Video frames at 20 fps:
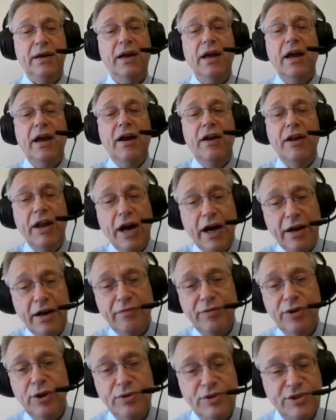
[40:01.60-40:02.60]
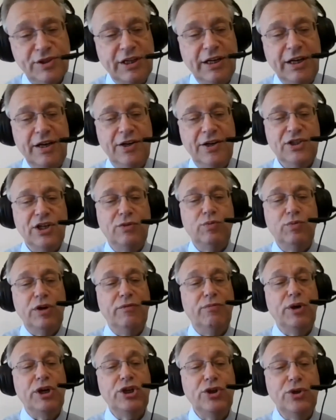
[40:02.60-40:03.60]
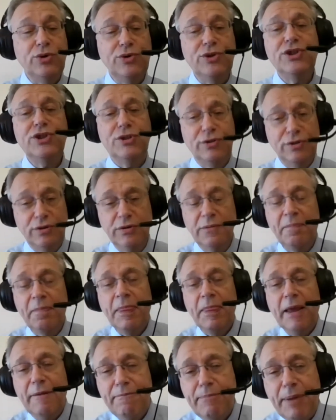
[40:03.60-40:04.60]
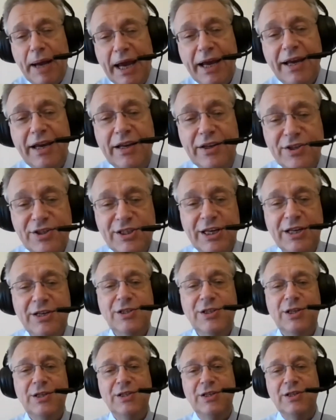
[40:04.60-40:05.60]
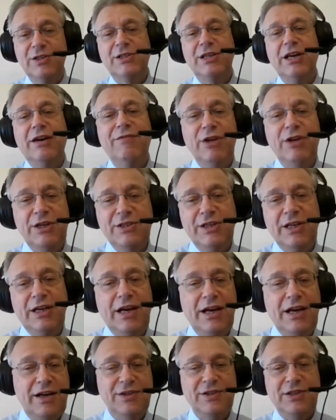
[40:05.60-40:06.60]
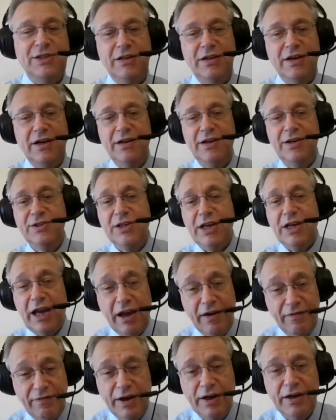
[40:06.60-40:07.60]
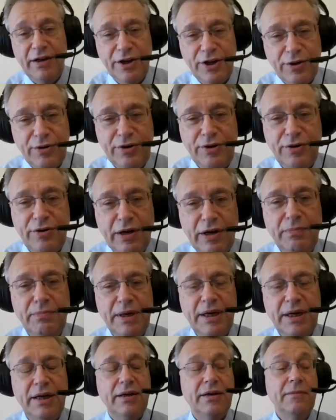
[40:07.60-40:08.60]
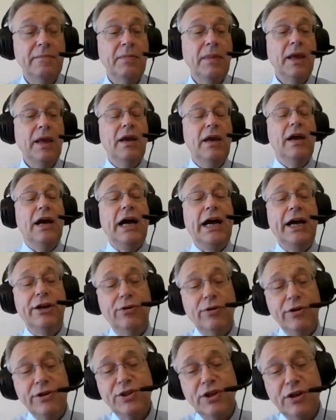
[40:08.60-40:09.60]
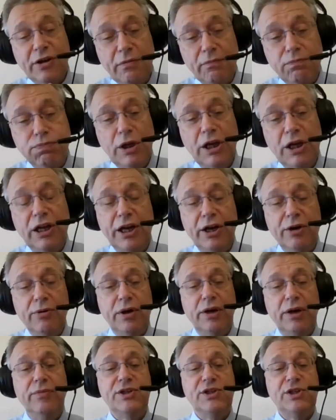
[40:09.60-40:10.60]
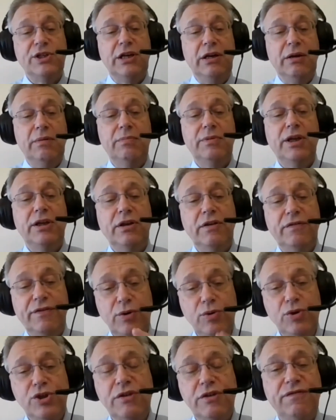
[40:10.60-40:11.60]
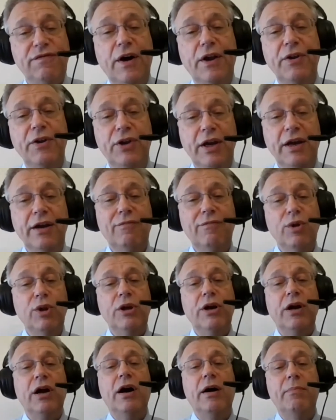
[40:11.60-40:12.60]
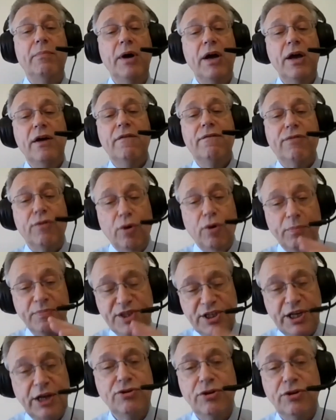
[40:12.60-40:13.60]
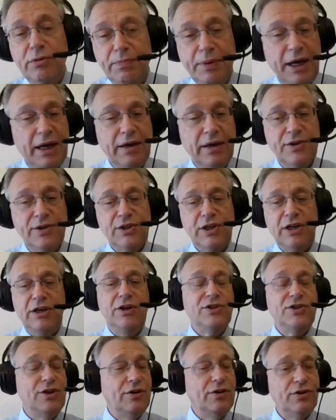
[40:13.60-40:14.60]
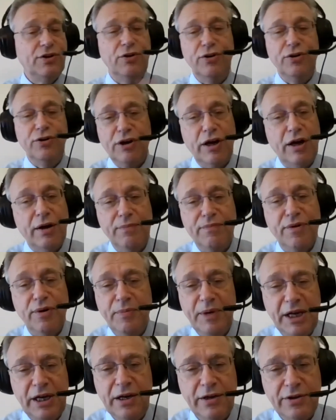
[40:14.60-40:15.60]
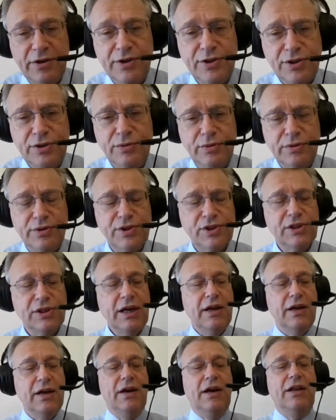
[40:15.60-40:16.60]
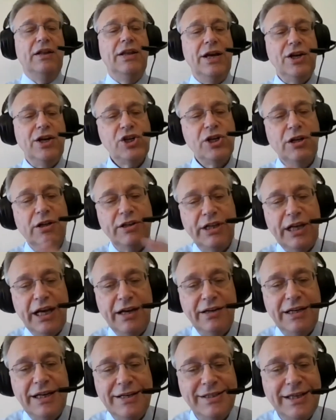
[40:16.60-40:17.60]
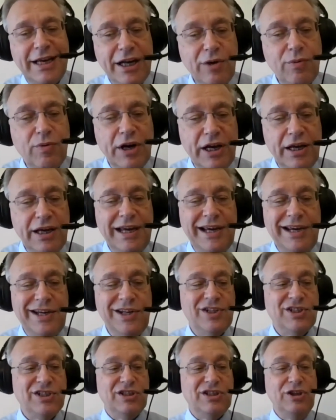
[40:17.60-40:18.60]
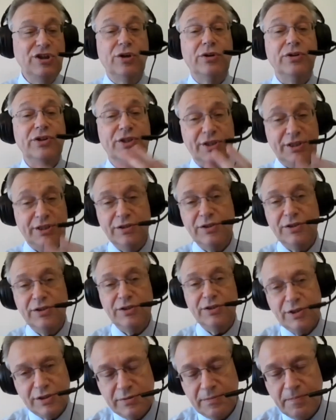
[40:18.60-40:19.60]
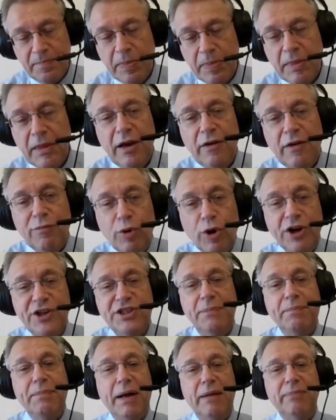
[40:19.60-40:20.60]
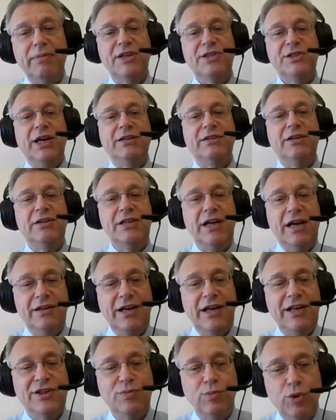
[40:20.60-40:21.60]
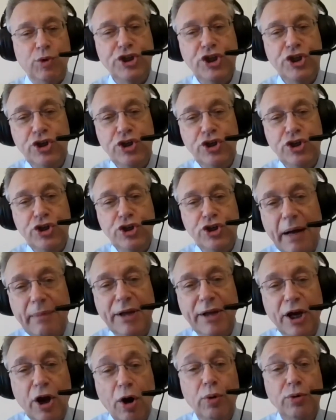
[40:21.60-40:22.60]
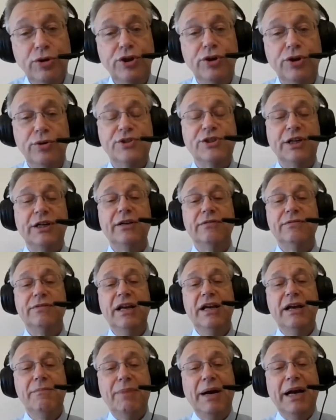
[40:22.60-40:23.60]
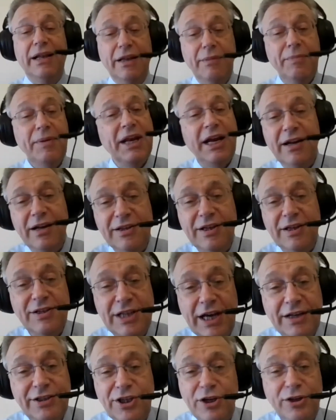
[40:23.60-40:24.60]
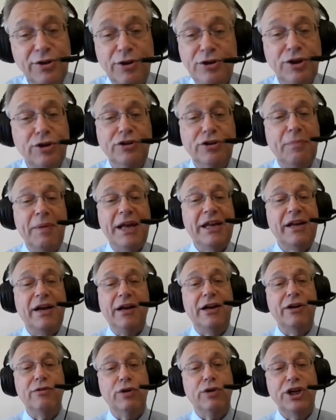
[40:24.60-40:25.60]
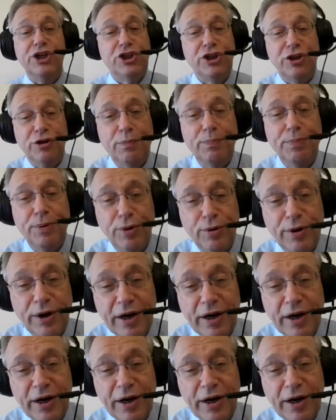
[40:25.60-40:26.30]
None of those things that we were used to back in 60s and 70s and 80s and 90s ever going to come back. I also completely agree with him that the future funding will come from central banks. It is not going to come from any other source. National debt is nonsense. What is a public sector debt? It's what you public owe to yourself. By eliminating the debt, you're not automatically richer or poorer.